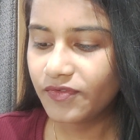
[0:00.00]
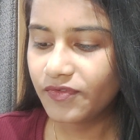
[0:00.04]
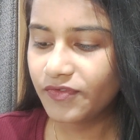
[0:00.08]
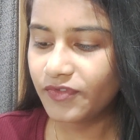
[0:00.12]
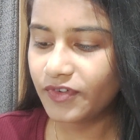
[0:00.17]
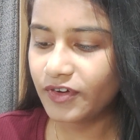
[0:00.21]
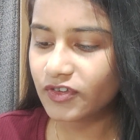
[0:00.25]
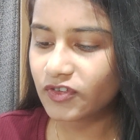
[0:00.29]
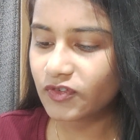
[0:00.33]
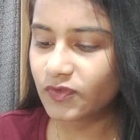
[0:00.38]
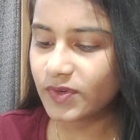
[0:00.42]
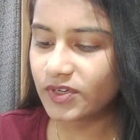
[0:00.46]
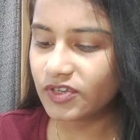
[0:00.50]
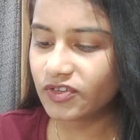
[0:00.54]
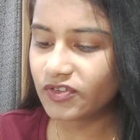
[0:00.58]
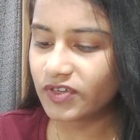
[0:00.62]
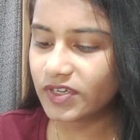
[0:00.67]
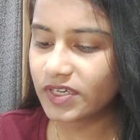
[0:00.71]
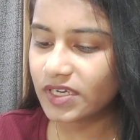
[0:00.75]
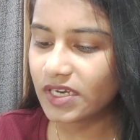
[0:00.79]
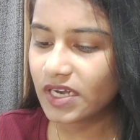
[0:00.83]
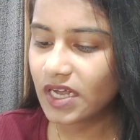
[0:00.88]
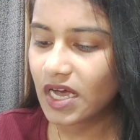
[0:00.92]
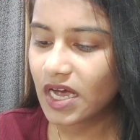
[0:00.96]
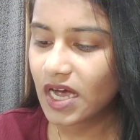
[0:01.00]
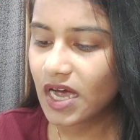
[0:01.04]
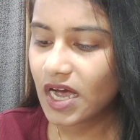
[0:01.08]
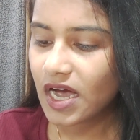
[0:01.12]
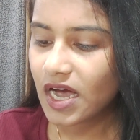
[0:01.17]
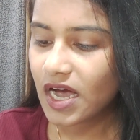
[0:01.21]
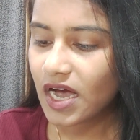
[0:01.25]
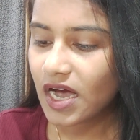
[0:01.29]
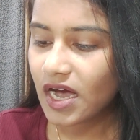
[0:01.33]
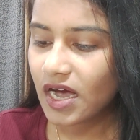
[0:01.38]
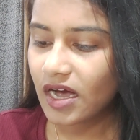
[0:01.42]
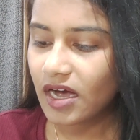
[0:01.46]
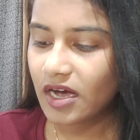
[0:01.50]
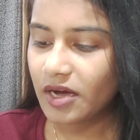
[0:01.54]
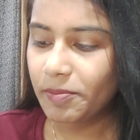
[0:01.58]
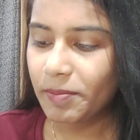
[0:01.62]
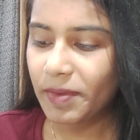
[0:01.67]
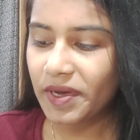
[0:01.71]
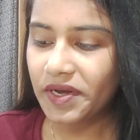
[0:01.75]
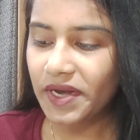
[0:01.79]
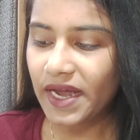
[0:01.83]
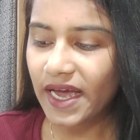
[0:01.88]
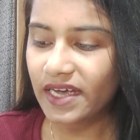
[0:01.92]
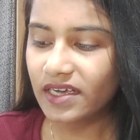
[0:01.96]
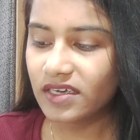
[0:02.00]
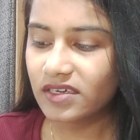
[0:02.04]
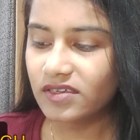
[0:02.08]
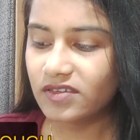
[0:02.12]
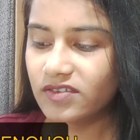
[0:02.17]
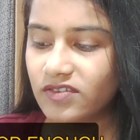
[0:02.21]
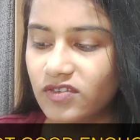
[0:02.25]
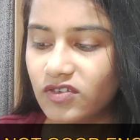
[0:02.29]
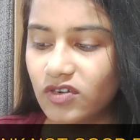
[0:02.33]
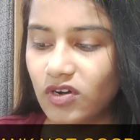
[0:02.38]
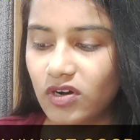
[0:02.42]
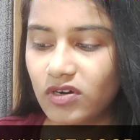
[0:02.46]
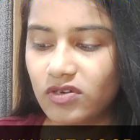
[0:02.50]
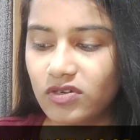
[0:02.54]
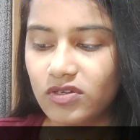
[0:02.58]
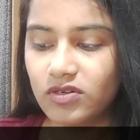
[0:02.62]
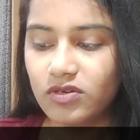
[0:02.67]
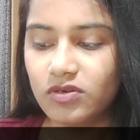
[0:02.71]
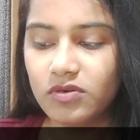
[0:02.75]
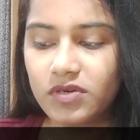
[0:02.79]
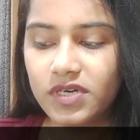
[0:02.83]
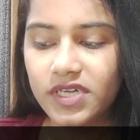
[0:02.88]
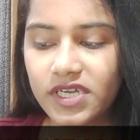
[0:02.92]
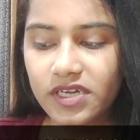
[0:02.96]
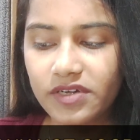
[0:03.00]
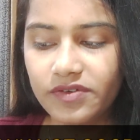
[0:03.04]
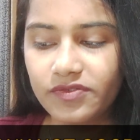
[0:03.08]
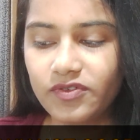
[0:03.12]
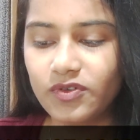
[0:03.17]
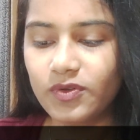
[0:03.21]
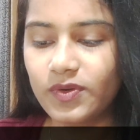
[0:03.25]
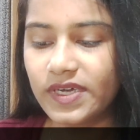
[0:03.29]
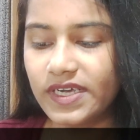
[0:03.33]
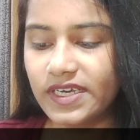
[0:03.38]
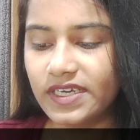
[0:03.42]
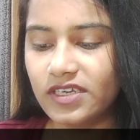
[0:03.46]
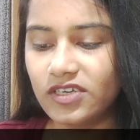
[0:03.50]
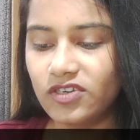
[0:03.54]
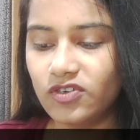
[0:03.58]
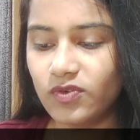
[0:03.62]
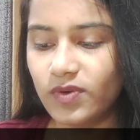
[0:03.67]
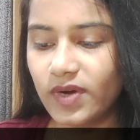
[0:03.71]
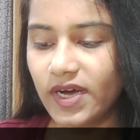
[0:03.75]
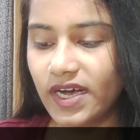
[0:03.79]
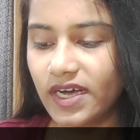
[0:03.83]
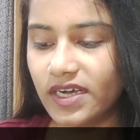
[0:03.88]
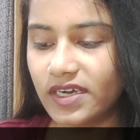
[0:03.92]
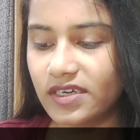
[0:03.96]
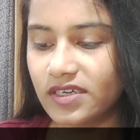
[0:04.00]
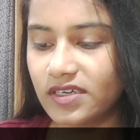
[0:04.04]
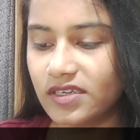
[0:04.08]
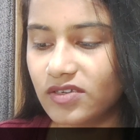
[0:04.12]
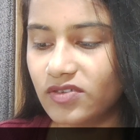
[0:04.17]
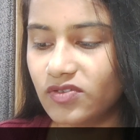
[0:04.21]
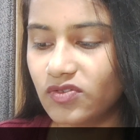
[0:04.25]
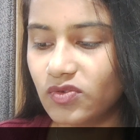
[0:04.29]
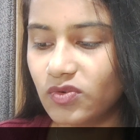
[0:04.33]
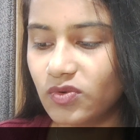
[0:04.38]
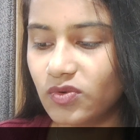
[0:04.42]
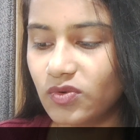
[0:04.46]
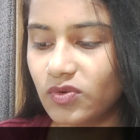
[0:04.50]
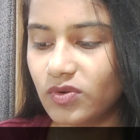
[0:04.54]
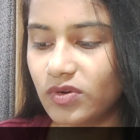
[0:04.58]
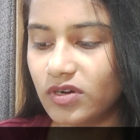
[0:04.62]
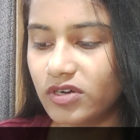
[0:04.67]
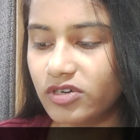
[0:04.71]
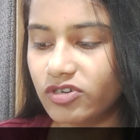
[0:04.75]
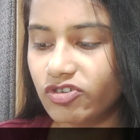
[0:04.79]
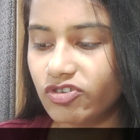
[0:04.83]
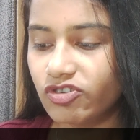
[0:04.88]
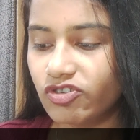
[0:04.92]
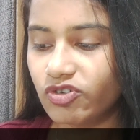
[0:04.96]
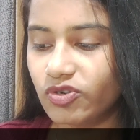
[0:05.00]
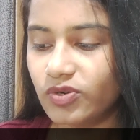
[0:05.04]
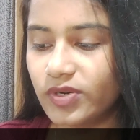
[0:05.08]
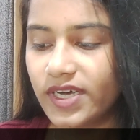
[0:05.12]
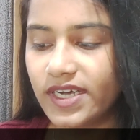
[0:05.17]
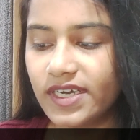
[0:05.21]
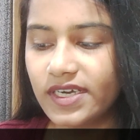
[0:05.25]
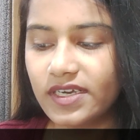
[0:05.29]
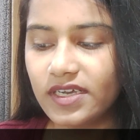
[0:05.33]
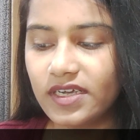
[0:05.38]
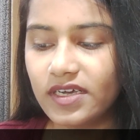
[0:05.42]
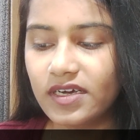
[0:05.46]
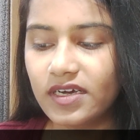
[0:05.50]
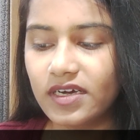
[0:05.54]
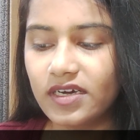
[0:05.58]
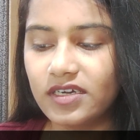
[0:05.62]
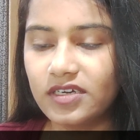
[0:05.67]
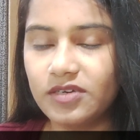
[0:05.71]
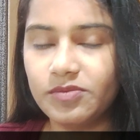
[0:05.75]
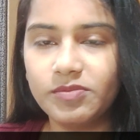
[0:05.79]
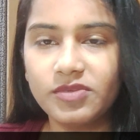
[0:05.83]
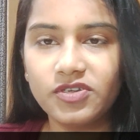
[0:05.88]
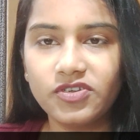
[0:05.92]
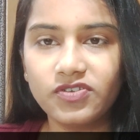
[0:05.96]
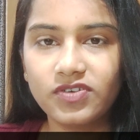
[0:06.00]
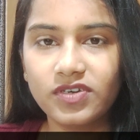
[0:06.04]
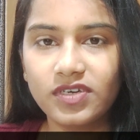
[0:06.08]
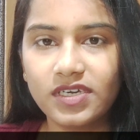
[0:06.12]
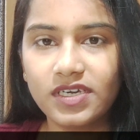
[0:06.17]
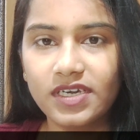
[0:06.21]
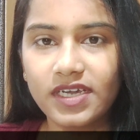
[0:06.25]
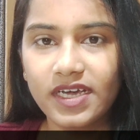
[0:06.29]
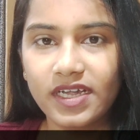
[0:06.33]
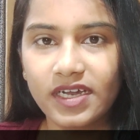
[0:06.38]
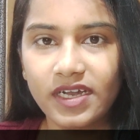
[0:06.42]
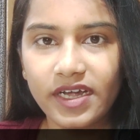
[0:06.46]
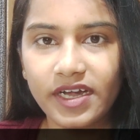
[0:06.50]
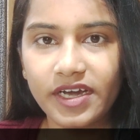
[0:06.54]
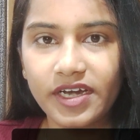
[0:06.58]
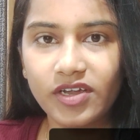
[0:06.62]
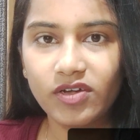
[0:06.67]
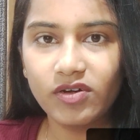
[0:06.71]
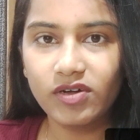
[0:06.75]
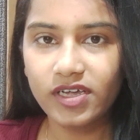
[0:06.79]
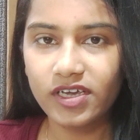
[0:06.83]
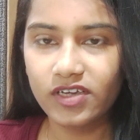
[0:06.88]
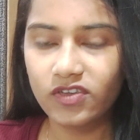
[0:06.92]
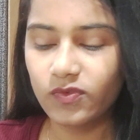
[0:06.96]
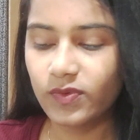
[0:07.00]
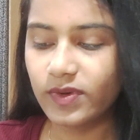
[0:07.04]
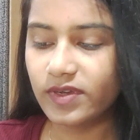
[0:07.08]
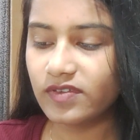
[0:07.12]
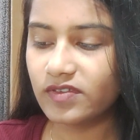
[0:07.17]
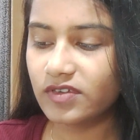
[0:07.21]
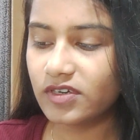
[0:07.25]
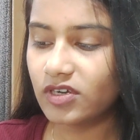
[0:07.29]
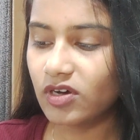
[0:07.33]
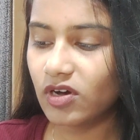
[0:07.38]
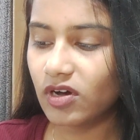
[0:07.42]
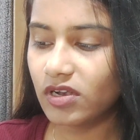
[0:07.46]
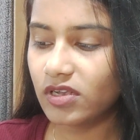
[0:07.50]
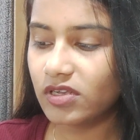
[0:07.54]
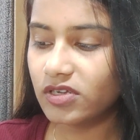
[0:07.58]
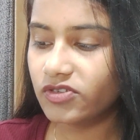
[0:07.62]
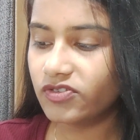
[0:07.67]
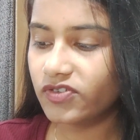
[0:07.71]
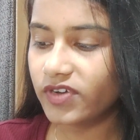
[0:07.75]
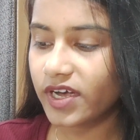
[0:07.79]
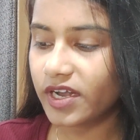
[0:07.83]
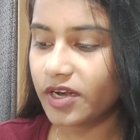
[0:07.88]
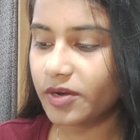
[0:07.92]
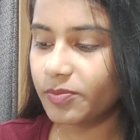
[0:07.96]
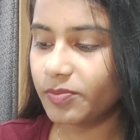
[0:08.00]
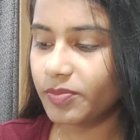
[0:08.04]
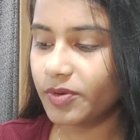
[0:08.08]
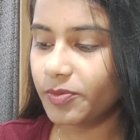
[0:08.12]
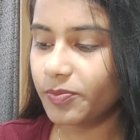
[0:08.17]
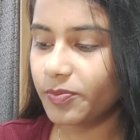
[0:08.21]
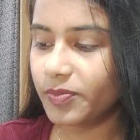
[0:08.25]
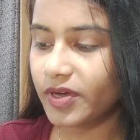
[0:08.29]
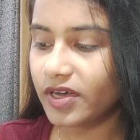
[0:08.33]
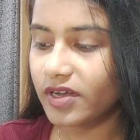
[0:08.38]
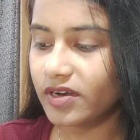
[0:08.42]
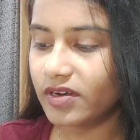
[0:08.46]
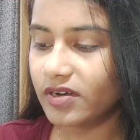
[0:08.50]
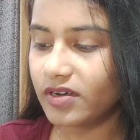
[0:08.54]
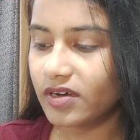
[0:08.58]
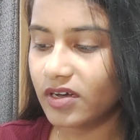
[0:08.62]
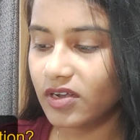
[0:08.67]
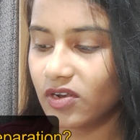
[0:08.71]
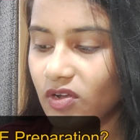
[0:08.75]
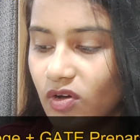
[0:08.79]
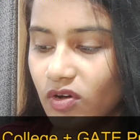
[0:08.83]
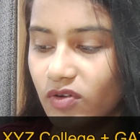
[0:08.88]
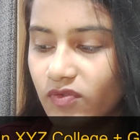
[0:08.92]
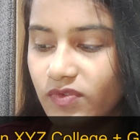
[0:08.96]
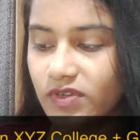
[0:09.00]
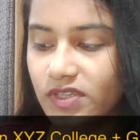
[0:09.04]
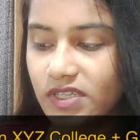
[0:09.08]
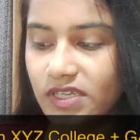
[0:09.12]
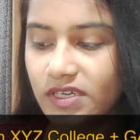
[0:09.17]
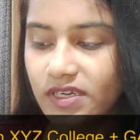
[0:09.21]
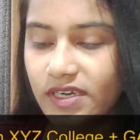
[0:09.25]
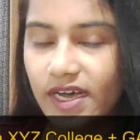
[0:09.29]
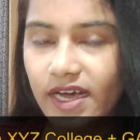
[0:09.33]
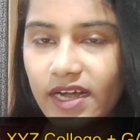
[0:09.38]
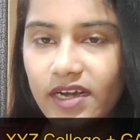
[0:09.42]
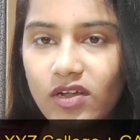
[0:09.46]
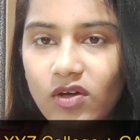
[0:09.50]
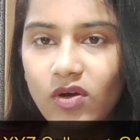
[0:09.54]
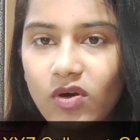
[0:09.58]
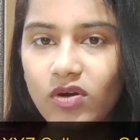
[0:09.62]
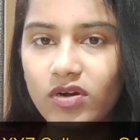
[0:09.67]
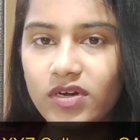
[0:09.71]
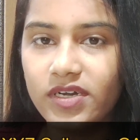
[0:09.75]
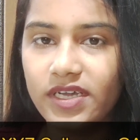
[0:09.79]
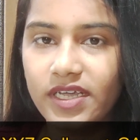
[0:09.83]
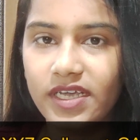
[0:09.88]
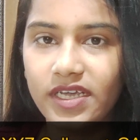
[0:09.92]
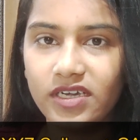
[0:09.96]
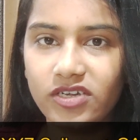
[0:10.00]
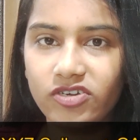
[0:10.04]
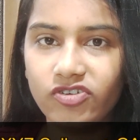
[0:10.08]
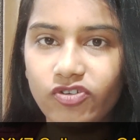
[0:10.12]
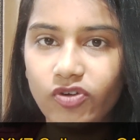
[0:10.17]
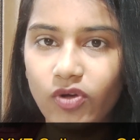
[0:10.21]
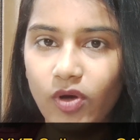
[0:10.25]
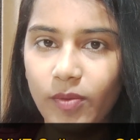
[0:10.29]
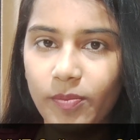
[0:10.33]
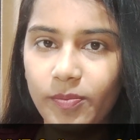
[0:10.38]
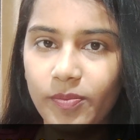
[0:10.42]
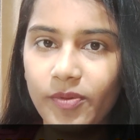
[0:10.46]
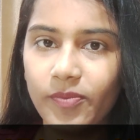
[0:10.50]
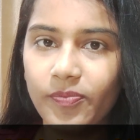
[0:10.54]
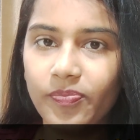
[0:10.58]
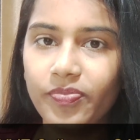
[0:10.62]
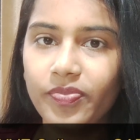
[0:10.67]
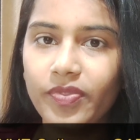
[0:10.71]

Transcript: first question, my rank is not good enough to get into IIT. So should I take admission in NIT or XYZ college and prepare along with that or take drop?